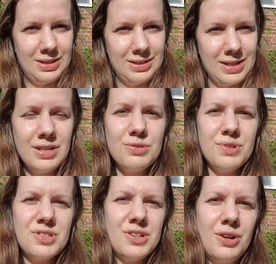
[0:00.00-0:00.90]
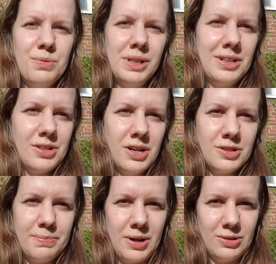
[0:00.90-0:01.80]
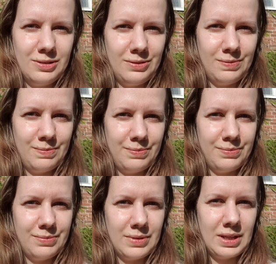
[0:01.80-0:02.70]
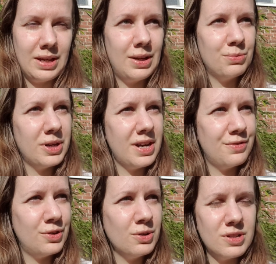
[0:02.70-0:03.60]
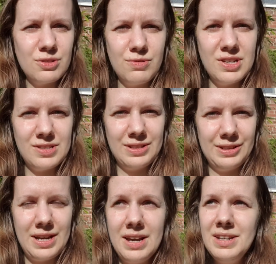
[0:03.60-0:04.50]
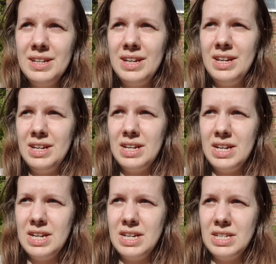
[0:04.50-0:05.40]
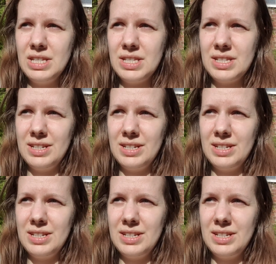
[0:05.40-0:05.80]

that's what's not really talked about. And what I've noticed recently is